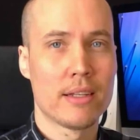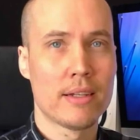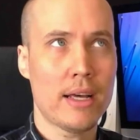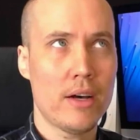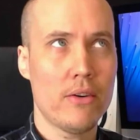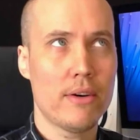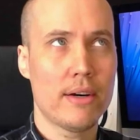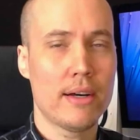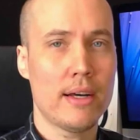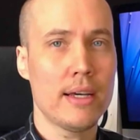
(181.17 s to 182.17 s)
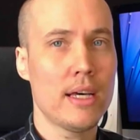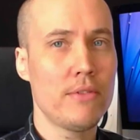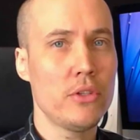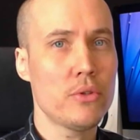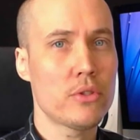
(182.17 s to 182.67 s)
Now, I have
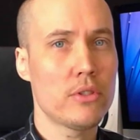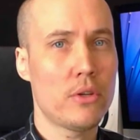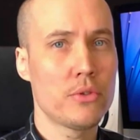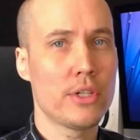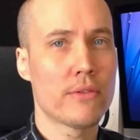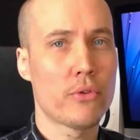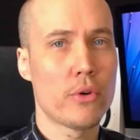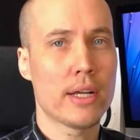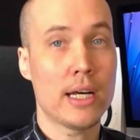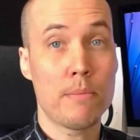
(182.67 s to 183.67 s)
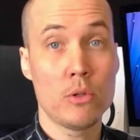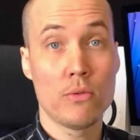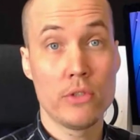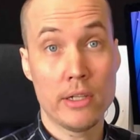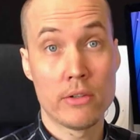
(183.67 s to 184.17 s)
used Logic for a couple
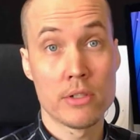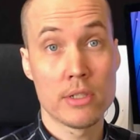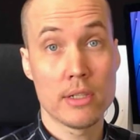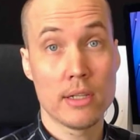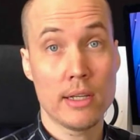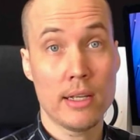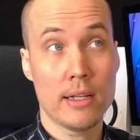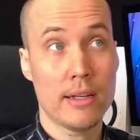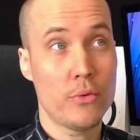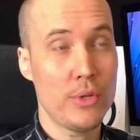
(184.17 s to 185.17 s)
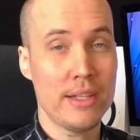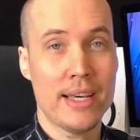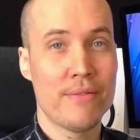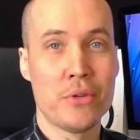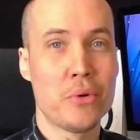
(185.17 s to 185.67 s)
of years and I really
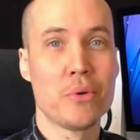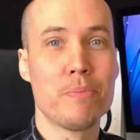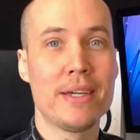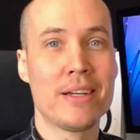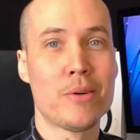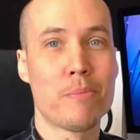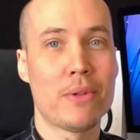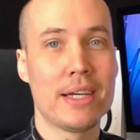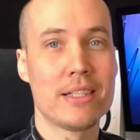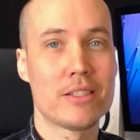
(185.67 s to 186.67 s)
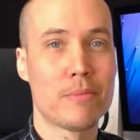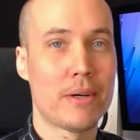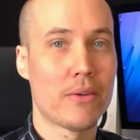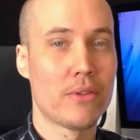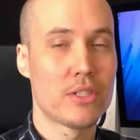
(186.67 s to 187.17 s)
have no big complaints
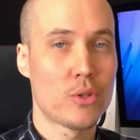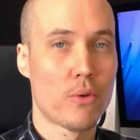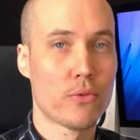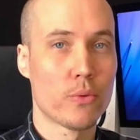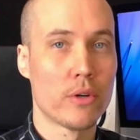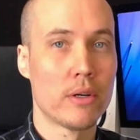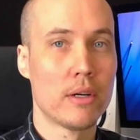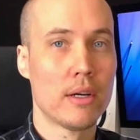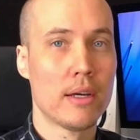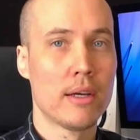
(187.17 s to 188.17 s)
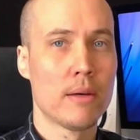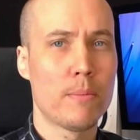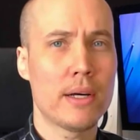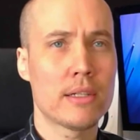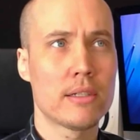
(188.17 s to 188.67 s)
about the software.
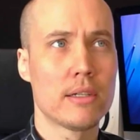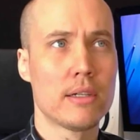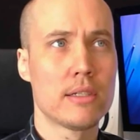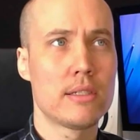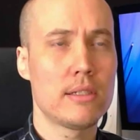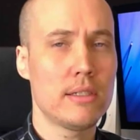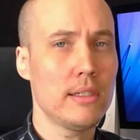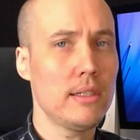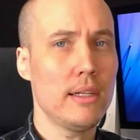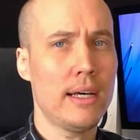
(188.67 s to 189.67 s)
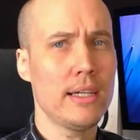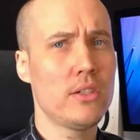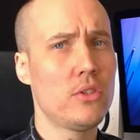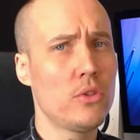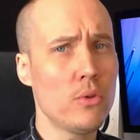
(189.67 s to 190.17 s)
But still, I
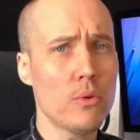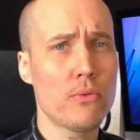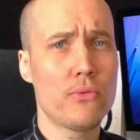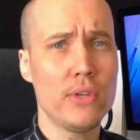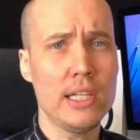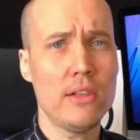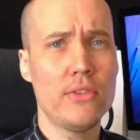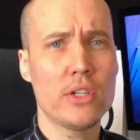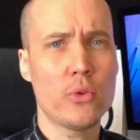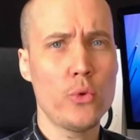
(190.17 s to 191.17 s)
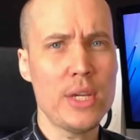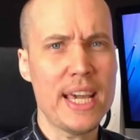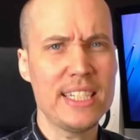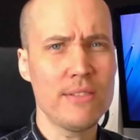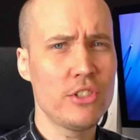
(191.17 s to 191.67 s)
don't feel the
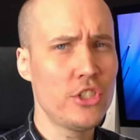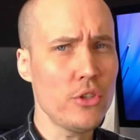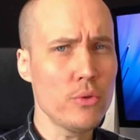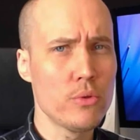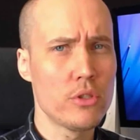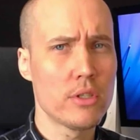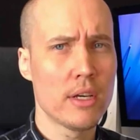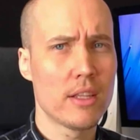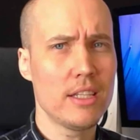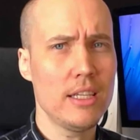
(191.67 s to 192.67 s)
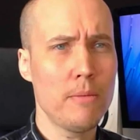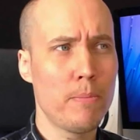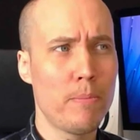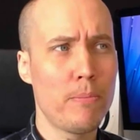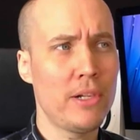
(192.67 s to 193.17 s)
creative juice, the
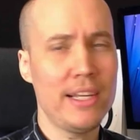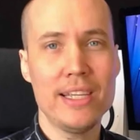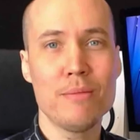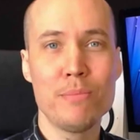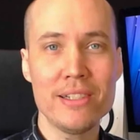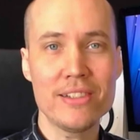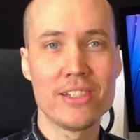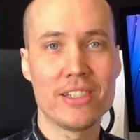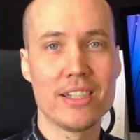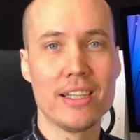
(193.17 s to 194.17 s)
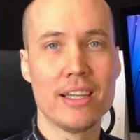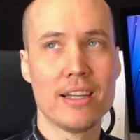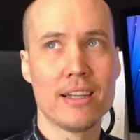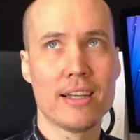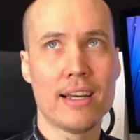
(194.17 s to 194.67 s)
playability
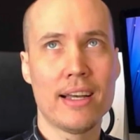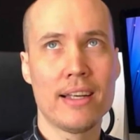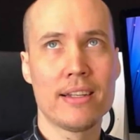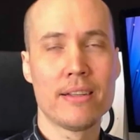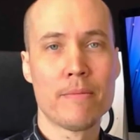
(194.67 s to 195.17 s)
and